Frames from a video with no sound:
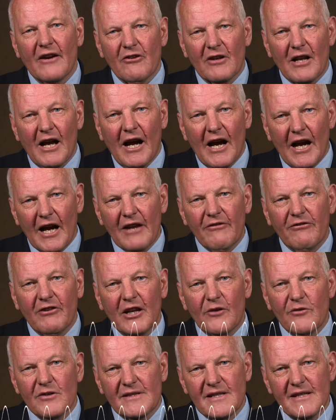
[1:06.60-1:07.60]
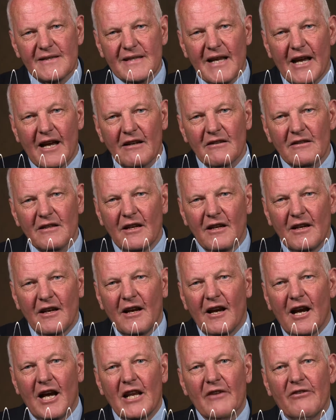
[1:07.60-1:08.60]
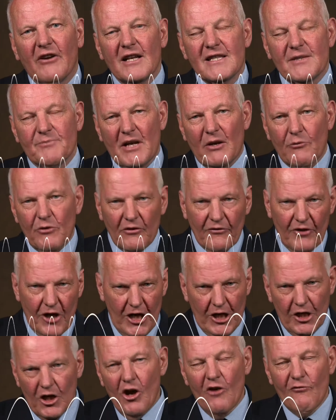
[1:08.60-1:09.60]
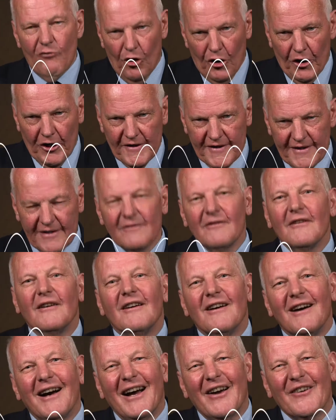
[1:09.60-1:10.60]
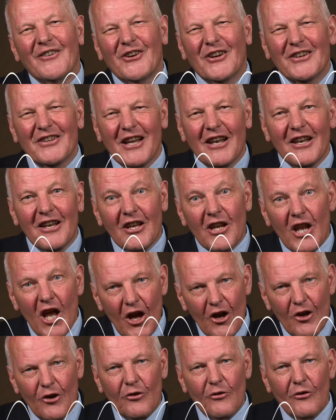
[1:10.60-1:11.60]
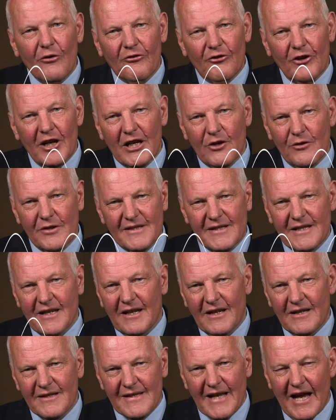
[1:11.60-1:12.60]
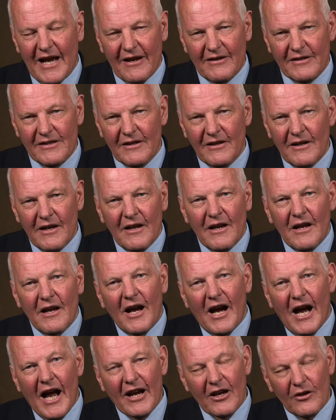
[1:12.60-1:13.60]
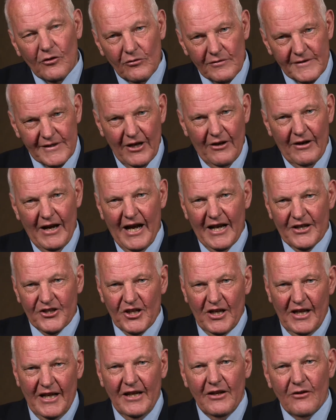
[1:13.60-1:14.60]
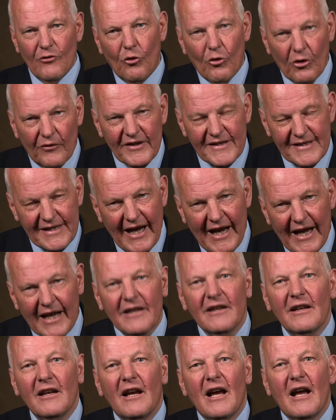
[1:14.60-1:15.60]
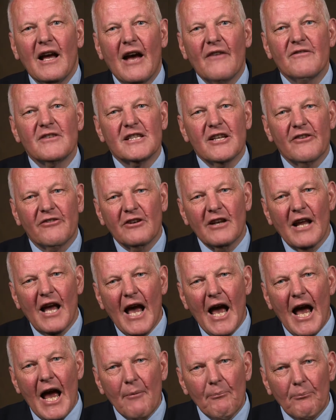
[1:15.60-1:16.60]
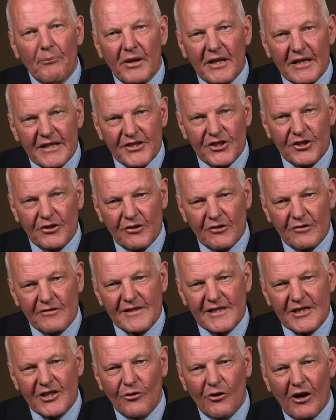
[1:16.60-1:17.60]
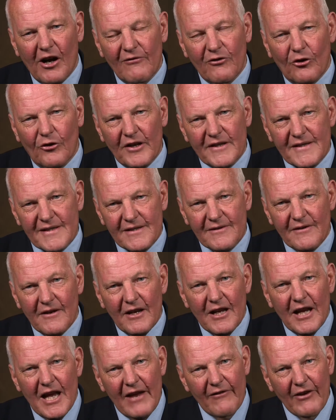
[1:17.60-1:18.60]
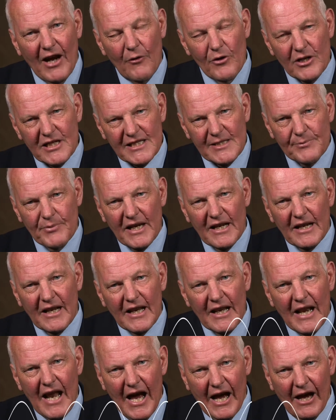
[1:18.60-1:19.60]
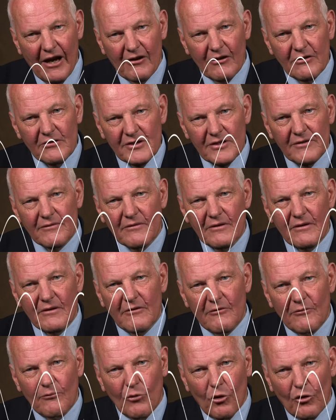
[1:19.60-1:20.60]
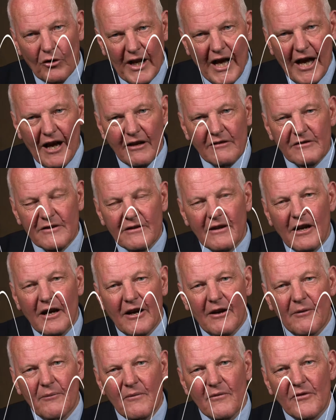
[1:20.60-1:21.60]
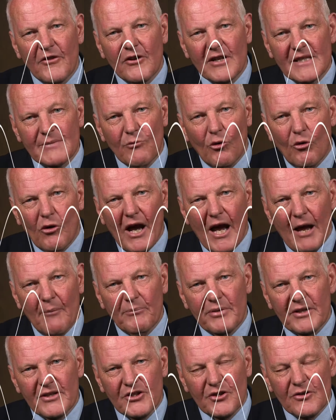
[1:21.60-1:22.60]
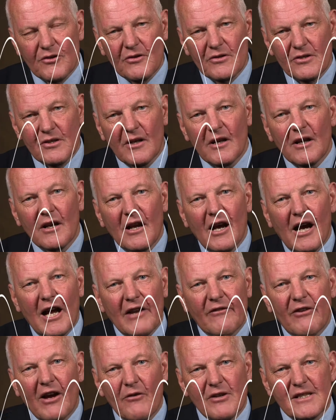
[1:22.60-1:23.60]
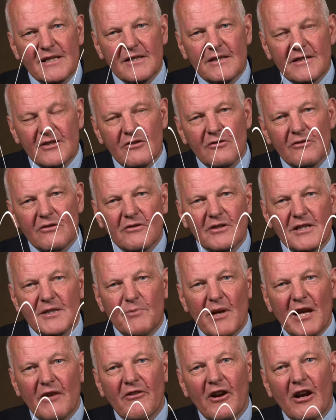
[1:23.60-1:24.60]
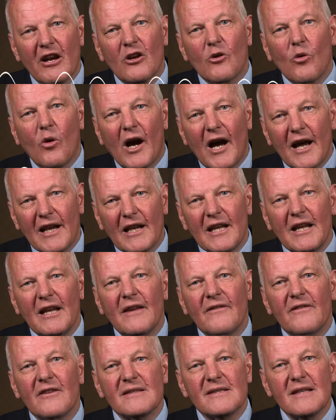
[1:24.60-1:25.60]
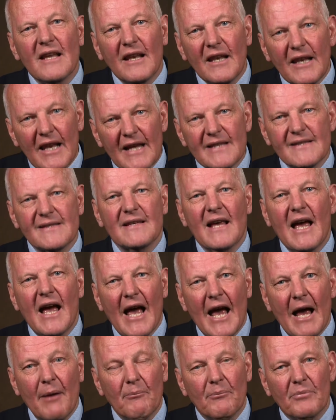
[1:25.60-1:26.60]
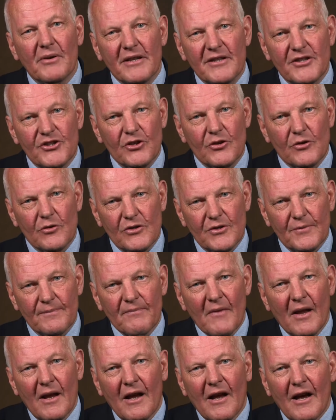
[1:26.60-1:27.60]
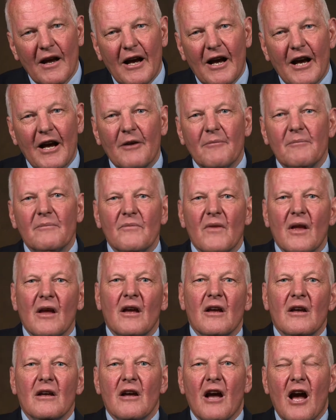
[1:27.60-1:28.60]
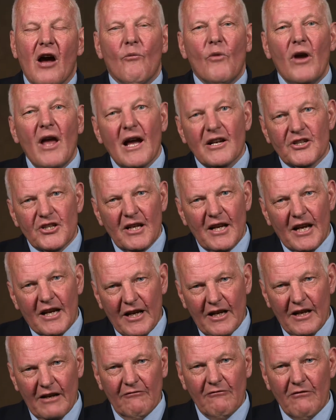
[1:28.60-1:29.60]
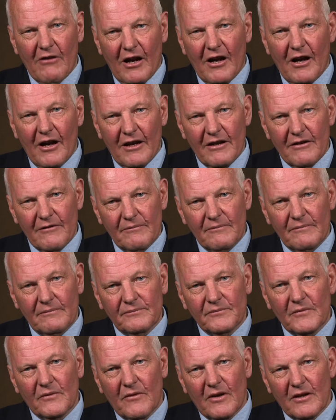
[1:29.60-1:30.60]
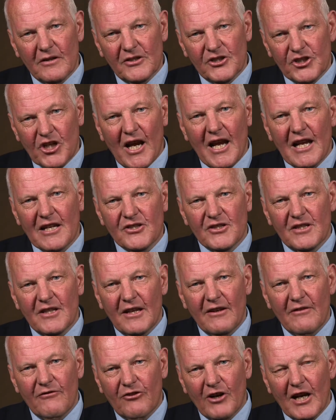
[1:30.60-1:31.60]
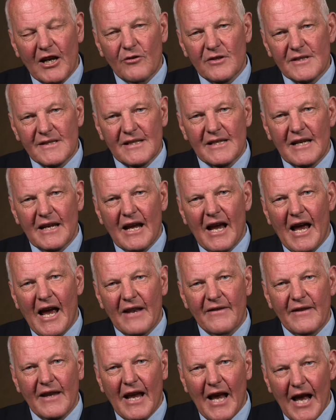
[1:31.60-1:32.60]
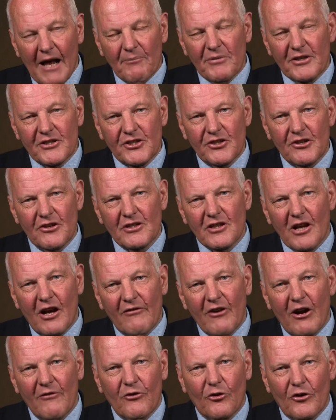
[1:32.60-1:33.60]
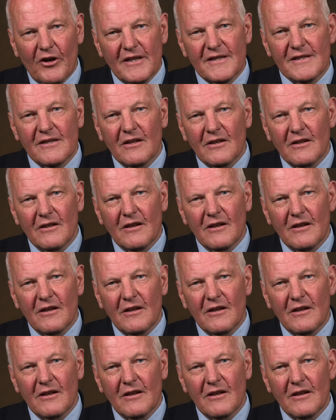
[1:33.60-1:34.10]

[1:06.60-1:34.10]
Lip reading: got a high frequency sound, and if I speak with a very low voice, I've got a low frequency sound. I can also actually, all of us can, have different amplitudes to our voice. If I were to speak loud, more loud, there is more amplitude, and if I was to speak very quietly, there's less amplitude. And we actually can change the frequency and the amplitude of our voice